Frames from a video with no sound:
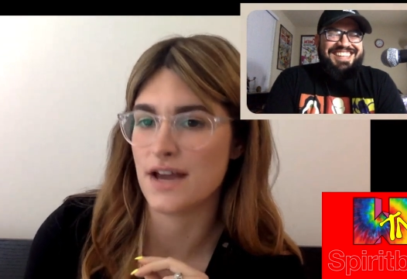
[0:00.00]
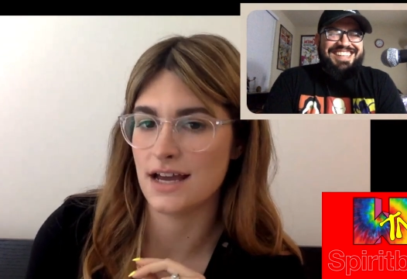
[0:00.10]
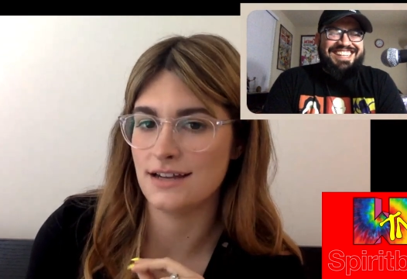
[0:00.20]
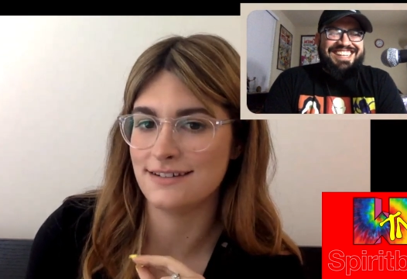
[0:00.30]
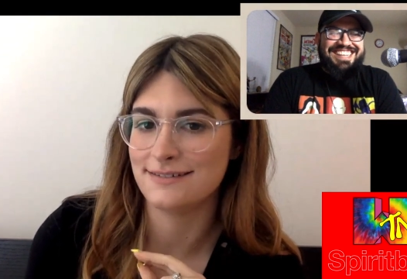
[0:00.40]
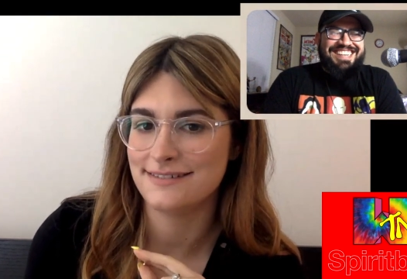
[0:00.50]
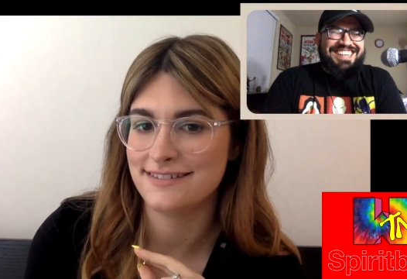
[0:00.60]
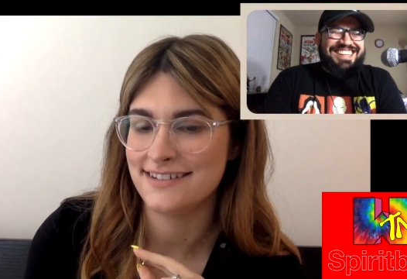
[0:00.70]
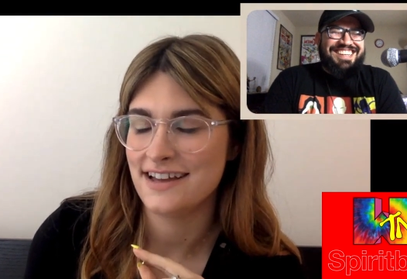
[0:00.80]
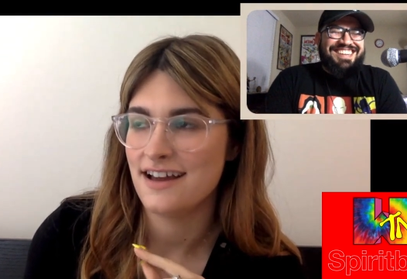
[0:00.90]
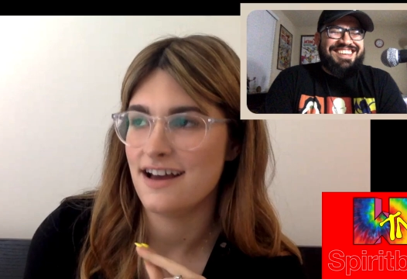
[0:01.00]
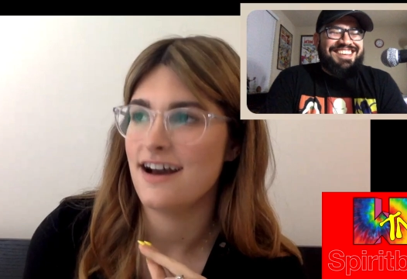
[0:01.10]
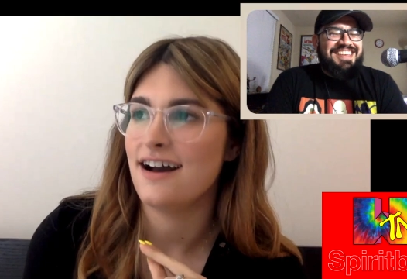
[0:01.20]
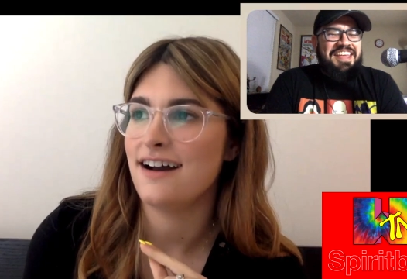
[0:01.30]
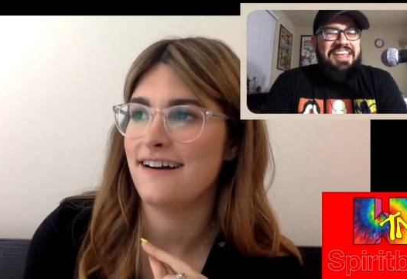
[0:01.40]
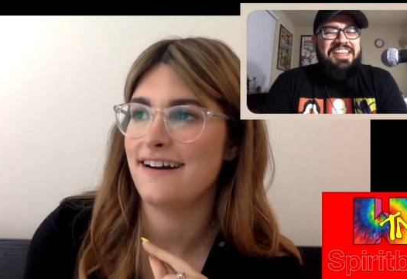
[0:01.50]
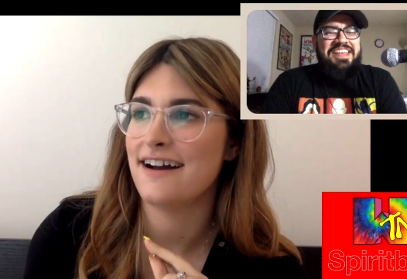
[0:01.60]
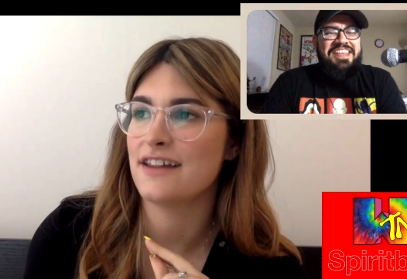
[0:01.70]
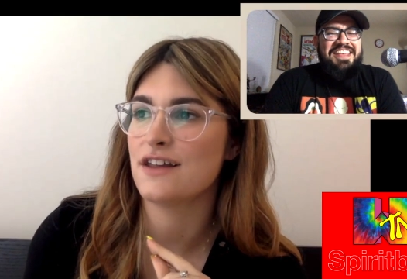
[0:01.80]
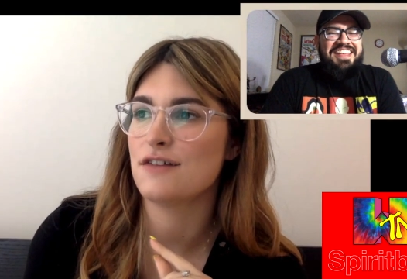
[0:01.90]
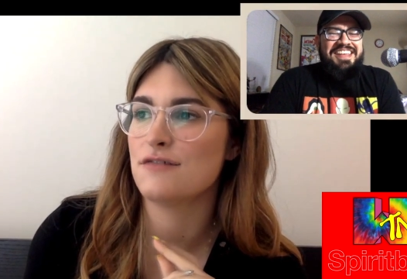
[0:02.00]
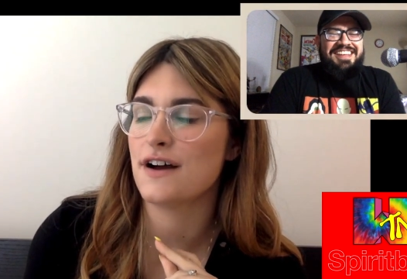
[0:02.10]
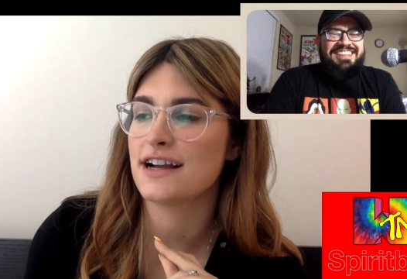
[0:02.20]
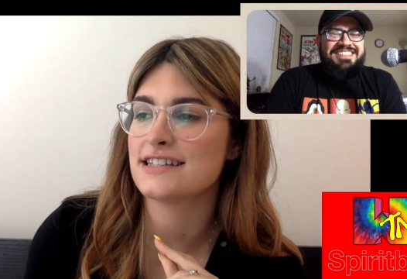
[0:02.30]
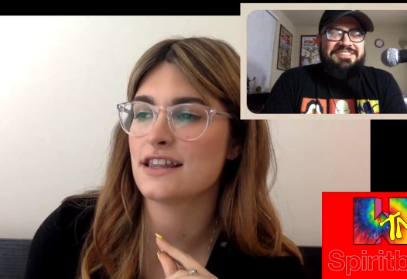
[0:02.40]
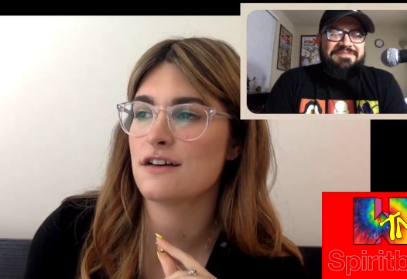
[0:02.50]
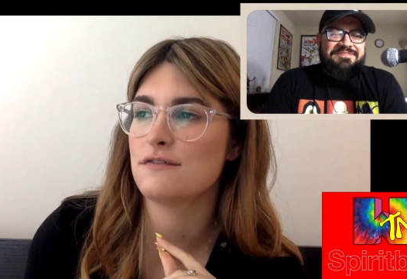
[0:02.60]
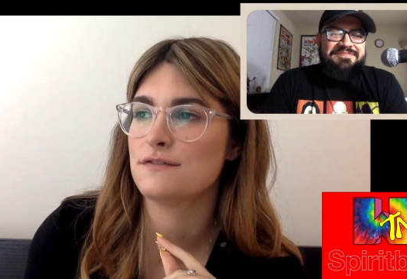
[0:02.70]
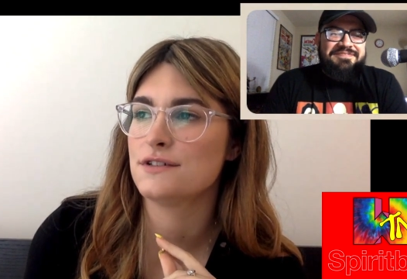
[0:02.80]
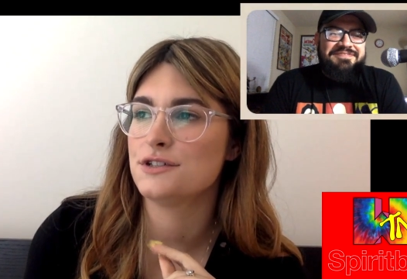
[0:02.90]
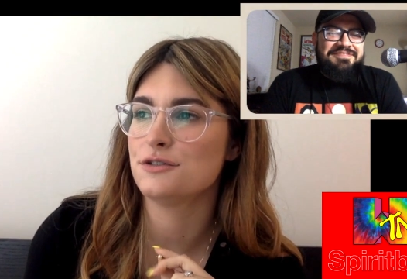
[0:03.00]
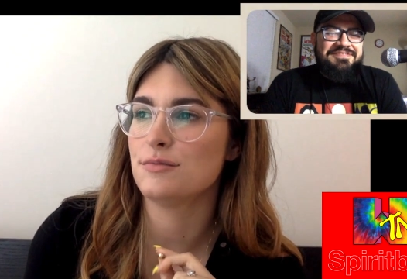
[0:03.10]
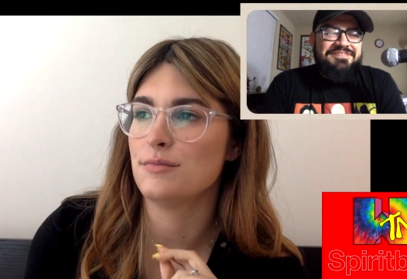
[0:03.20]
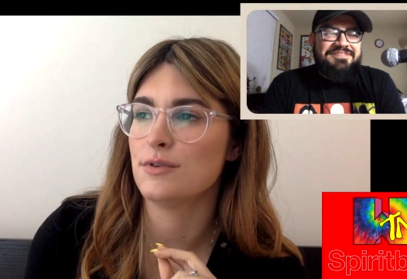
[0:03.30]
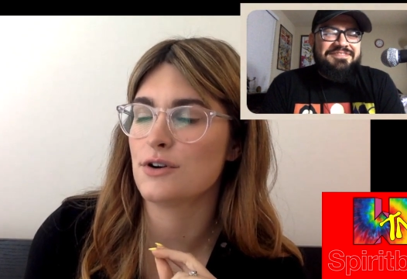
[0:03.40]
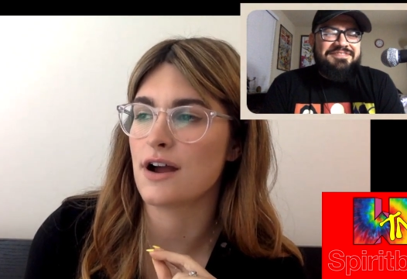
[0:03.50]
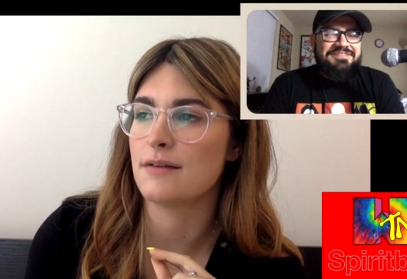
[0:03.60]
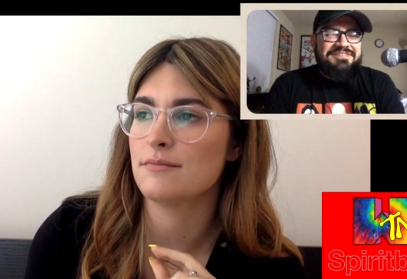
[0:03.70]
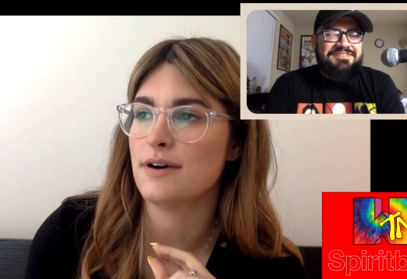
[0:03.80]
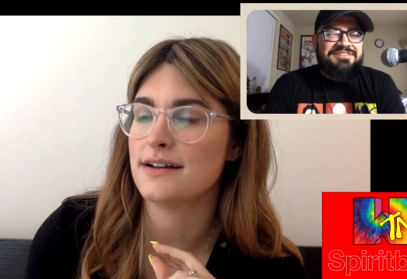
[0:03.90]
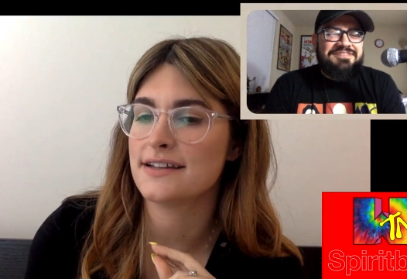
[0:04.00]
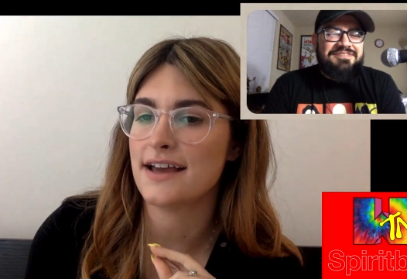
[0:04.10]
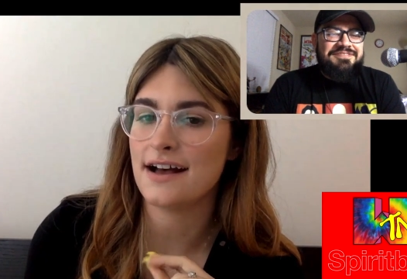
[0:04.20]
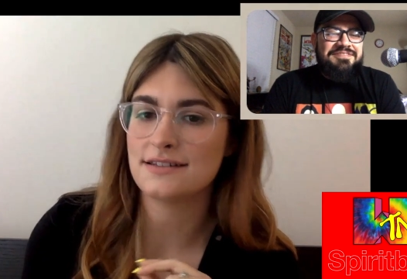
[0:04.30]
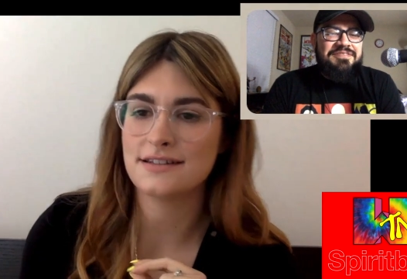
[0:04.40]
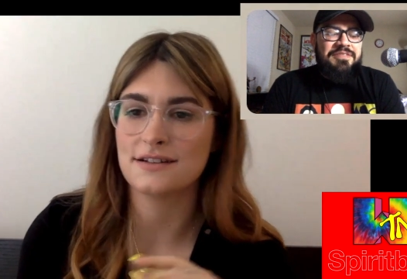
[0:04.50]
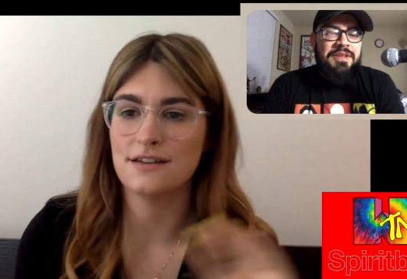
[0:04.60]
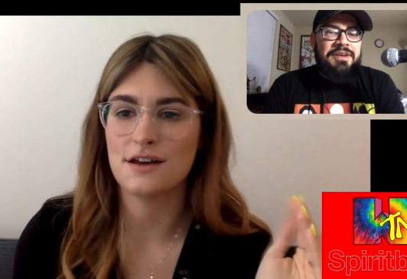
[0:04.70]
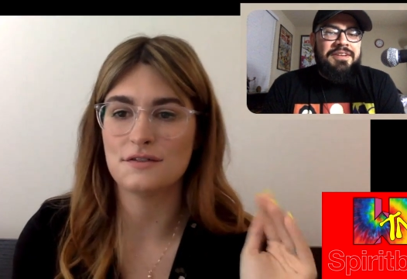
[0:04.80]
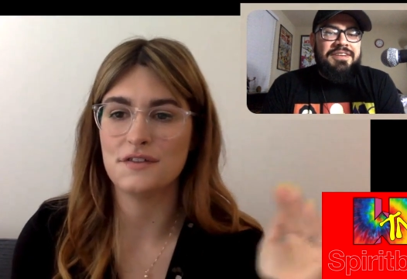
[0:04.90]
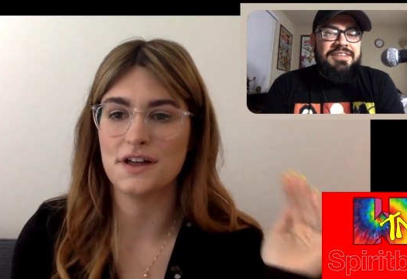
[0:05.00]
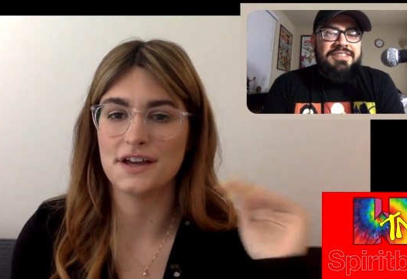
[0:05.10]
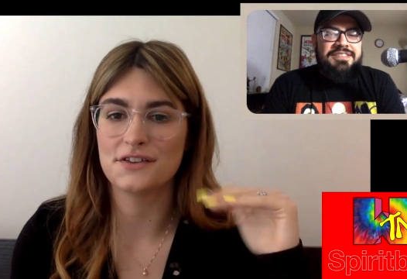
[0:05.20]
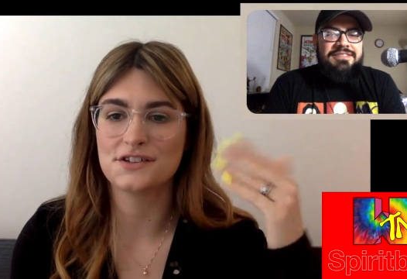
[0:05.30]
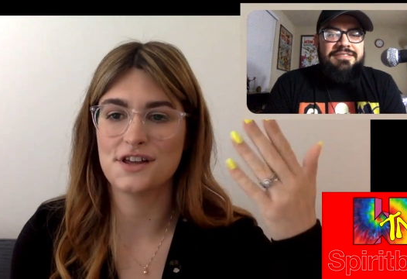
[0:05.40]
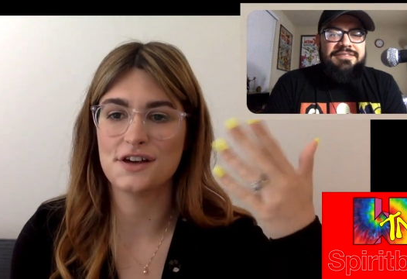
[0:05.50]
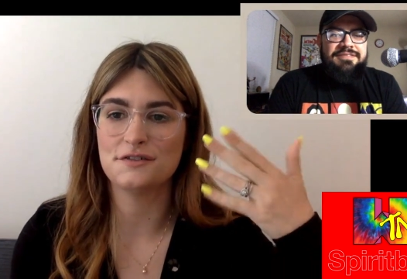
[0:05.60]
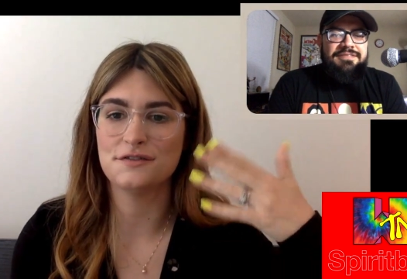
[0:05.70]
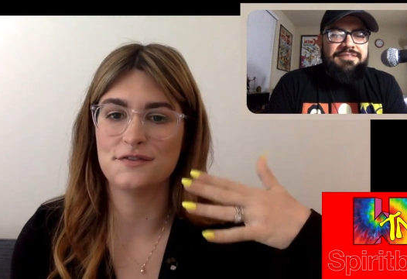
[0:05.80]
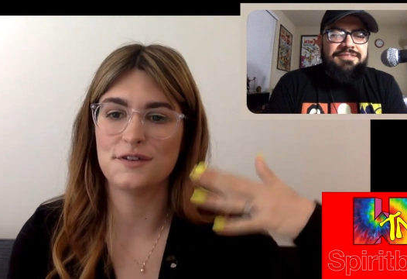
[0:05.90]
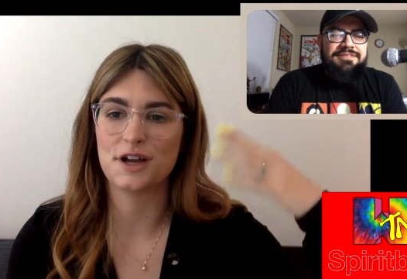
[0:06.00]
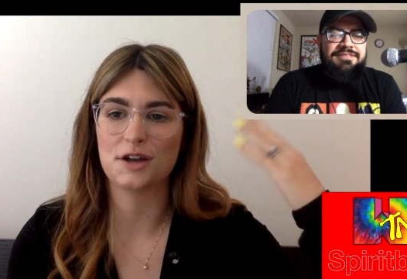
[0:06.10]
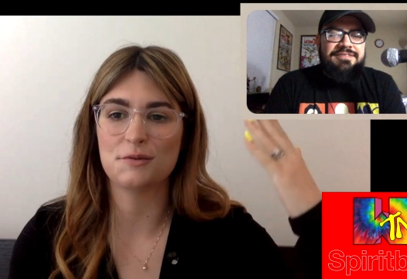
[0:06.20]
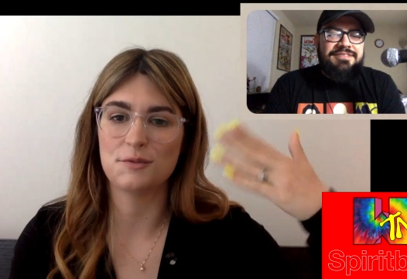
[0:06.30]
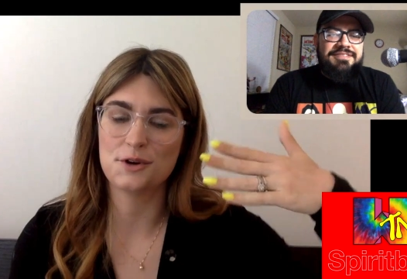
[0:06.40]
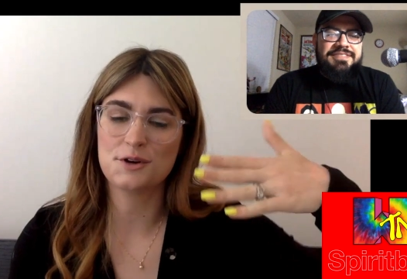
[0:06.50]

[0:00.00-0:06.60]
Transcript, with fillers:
Speaker 1: Big fan. I love I love true crime podcasts and a lot of like there's a lot of like